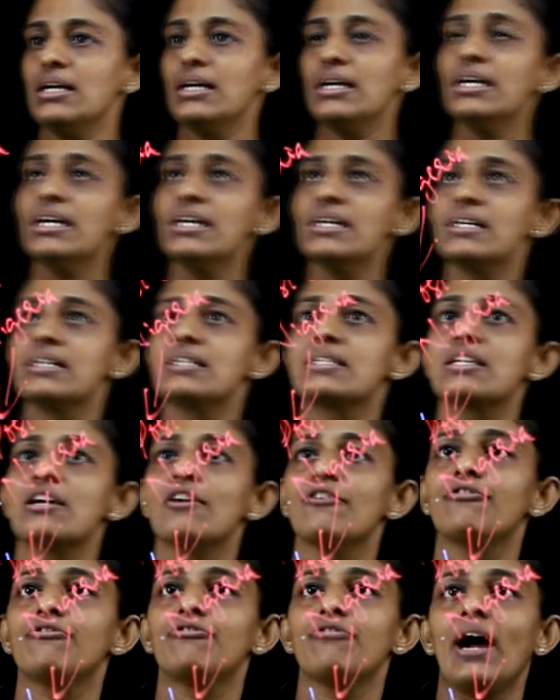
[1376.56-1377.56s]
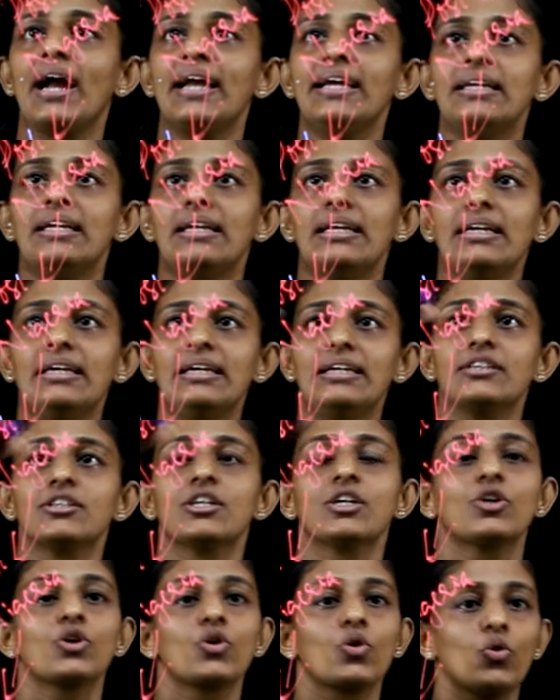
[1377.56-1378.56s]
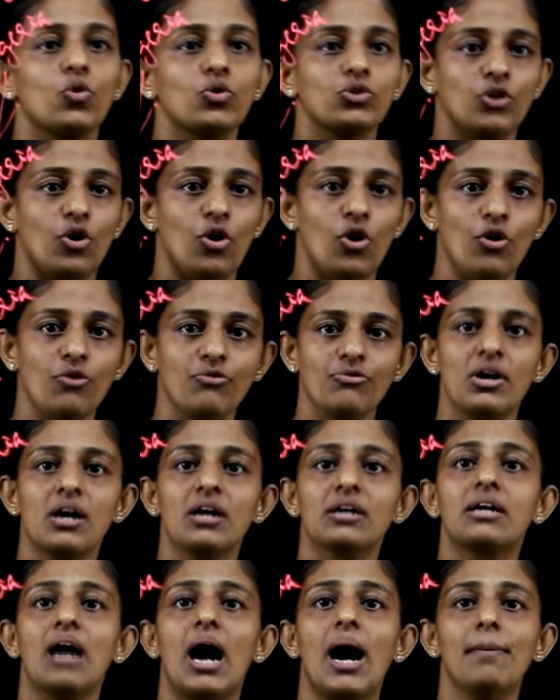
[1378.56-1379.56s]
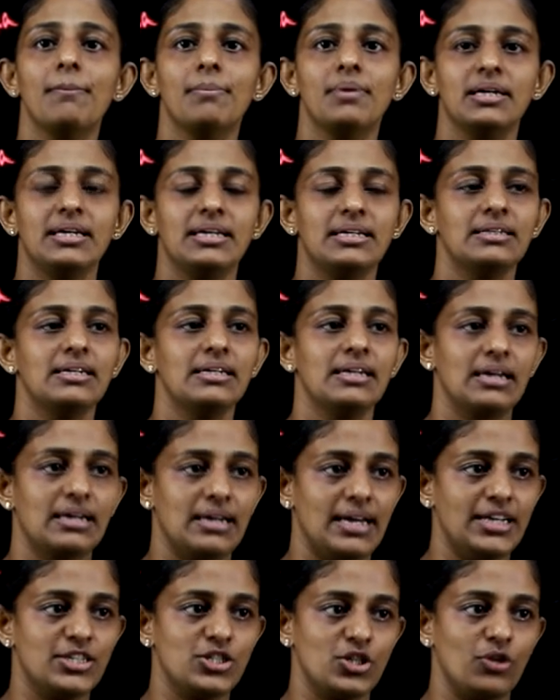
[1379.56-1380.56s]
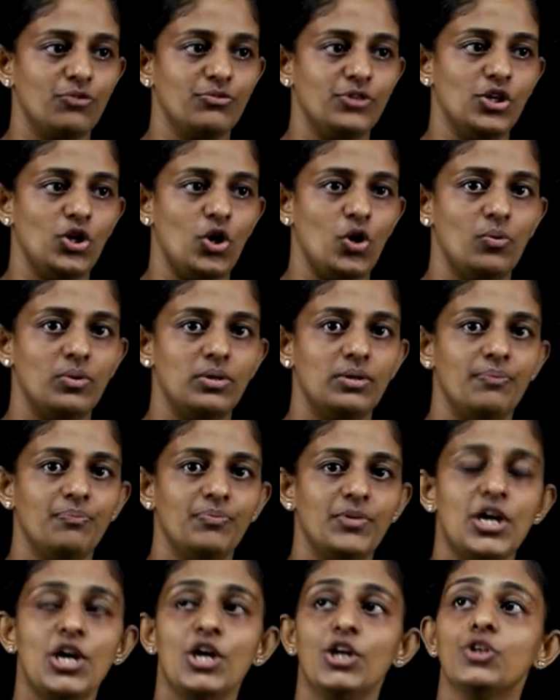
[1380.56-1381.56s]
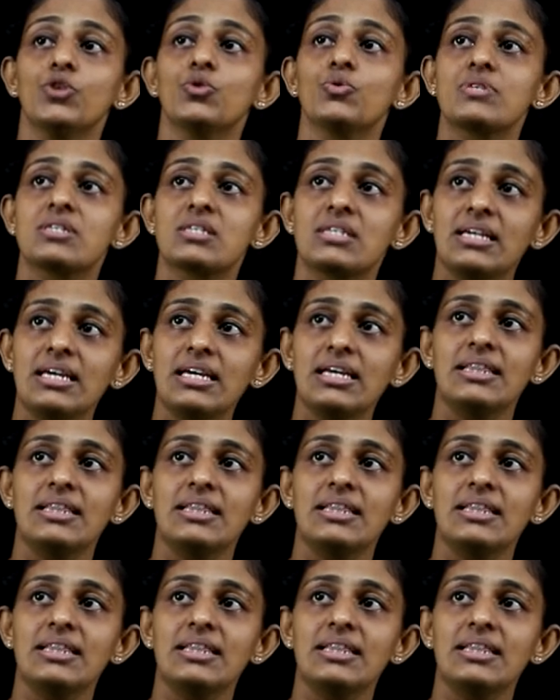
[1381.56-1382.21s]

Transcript: is finally the growth of Kambili, the narrator of the novel. You see